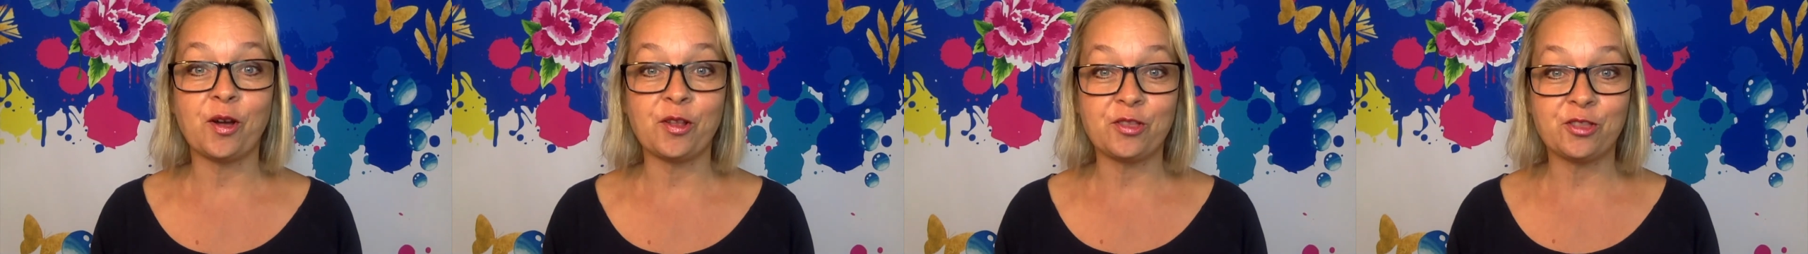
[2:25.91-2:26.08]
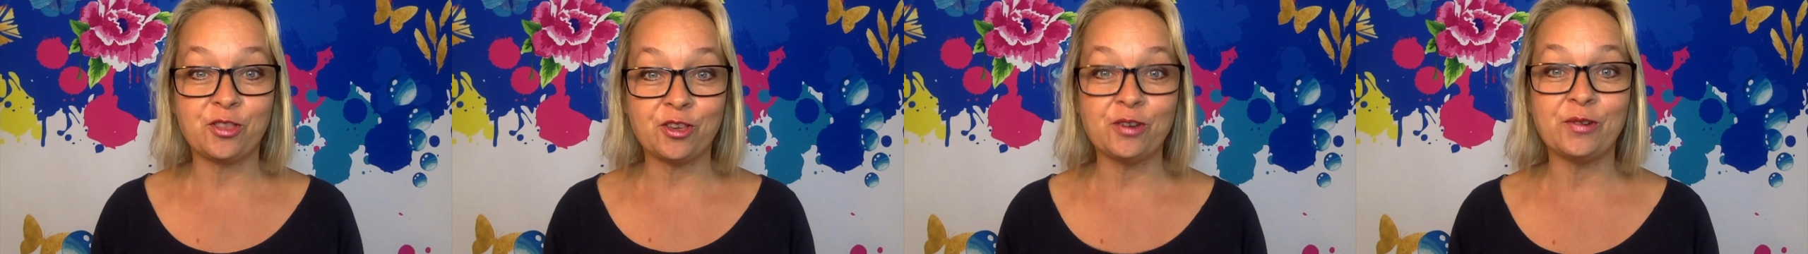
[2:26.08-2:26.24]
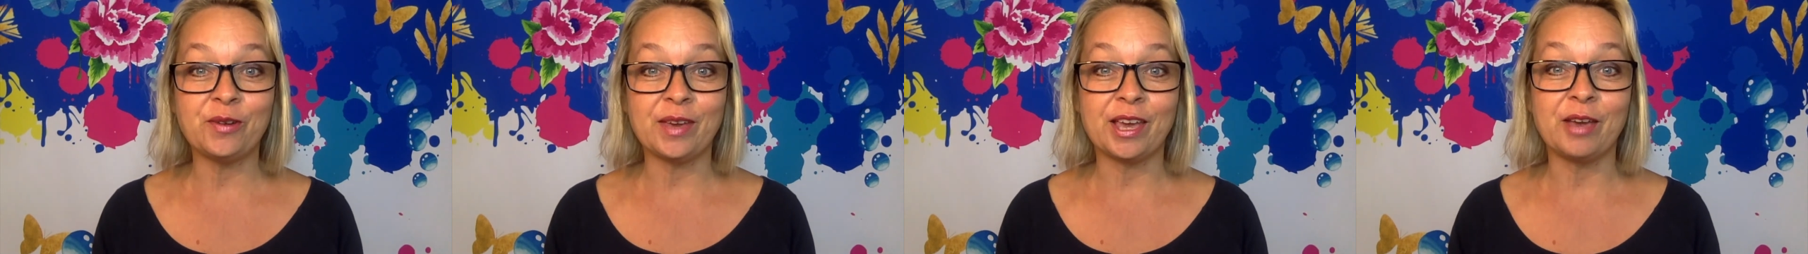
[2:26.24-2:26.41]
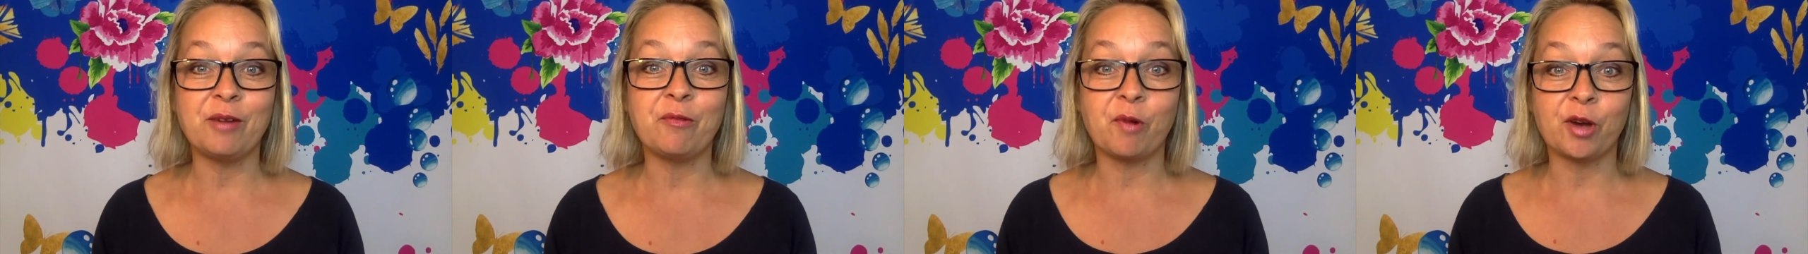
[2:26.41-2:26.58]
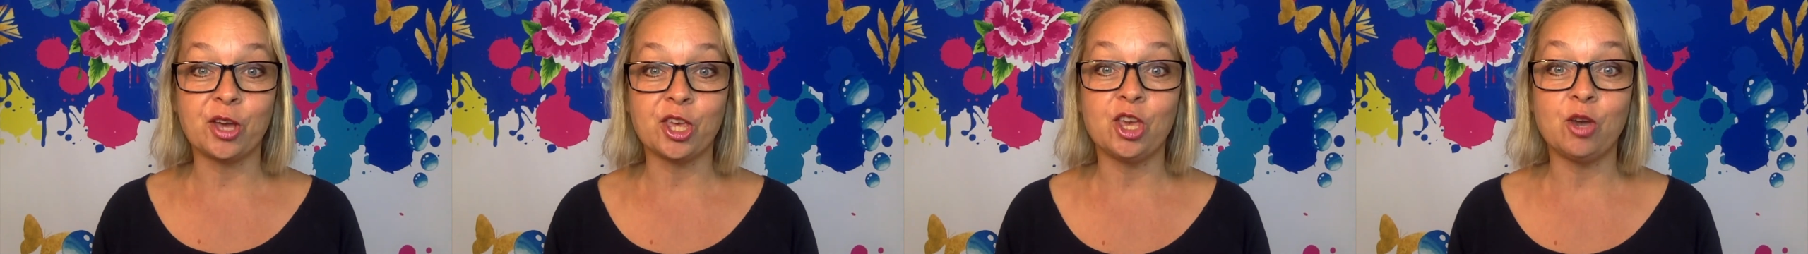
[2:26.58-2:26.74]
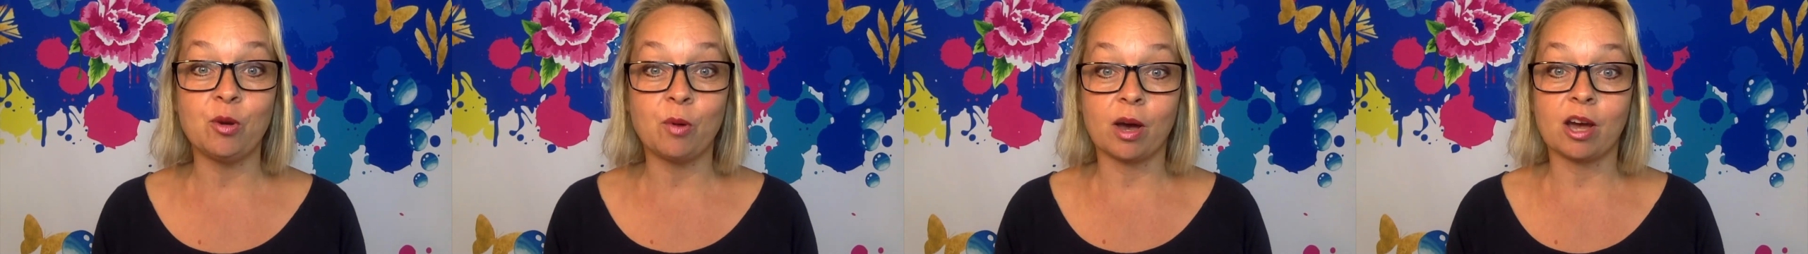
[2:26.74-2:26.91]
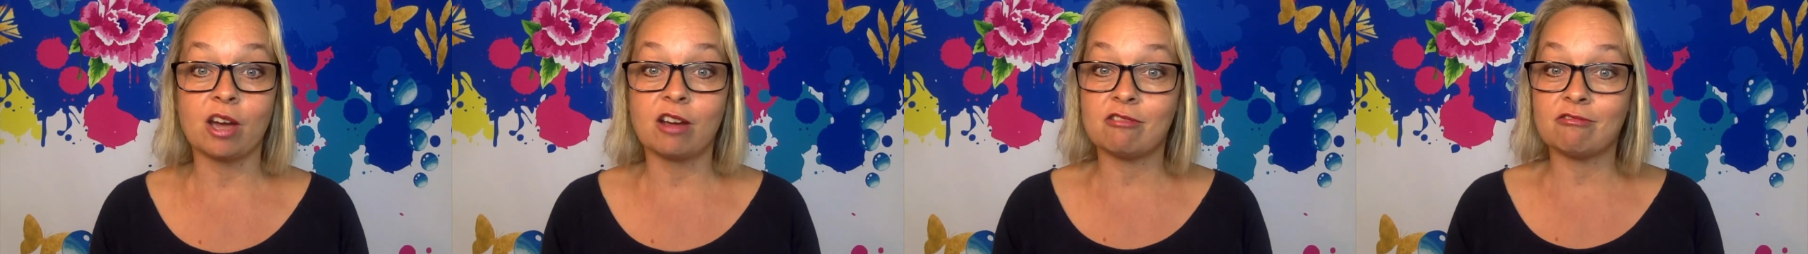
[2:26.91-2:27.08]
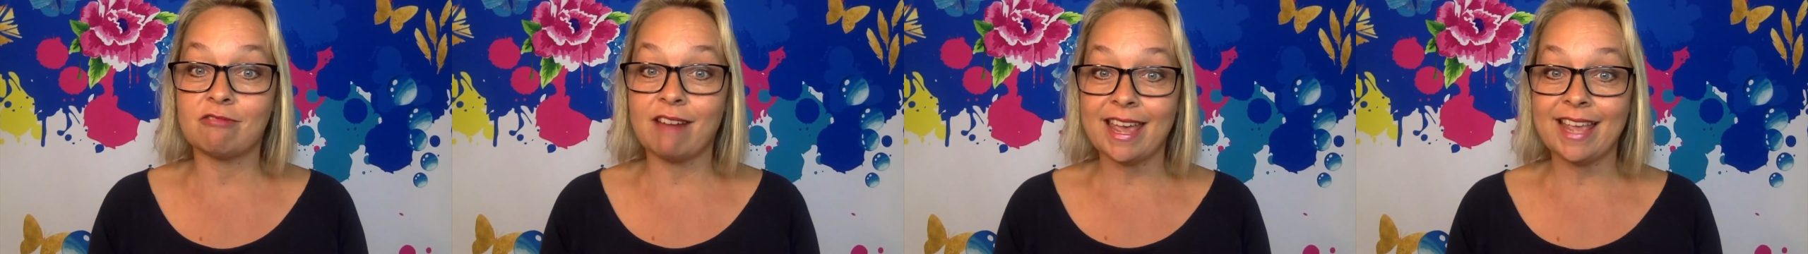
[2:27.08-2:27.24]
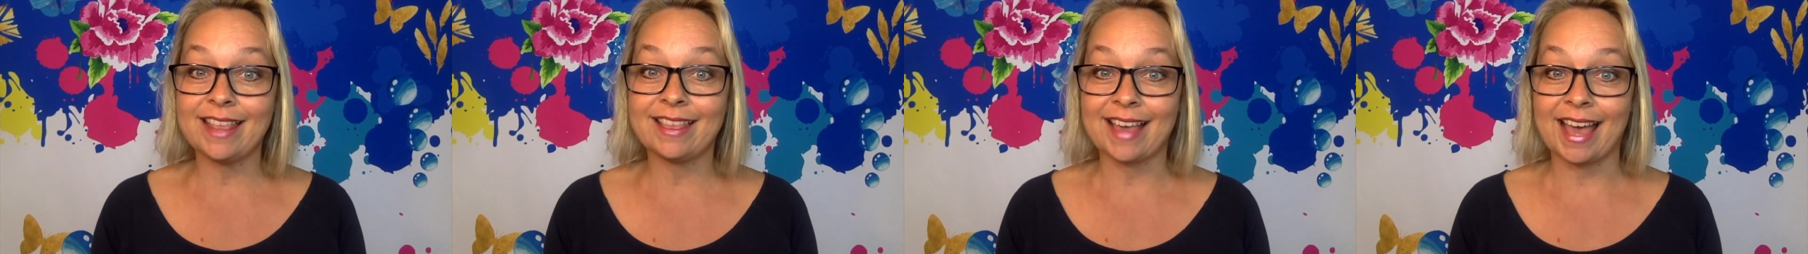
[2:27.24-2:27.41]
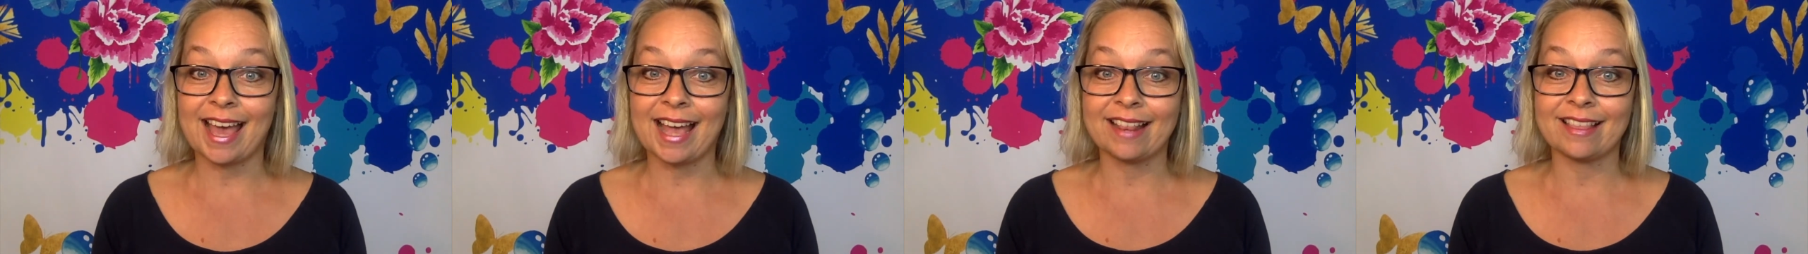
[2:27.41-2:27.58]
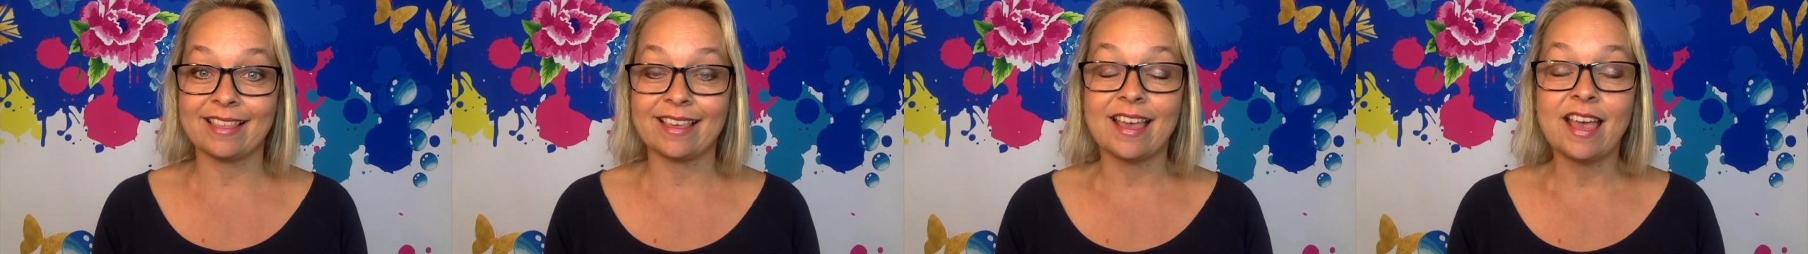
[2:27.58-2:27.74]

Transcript: doing what you are great at.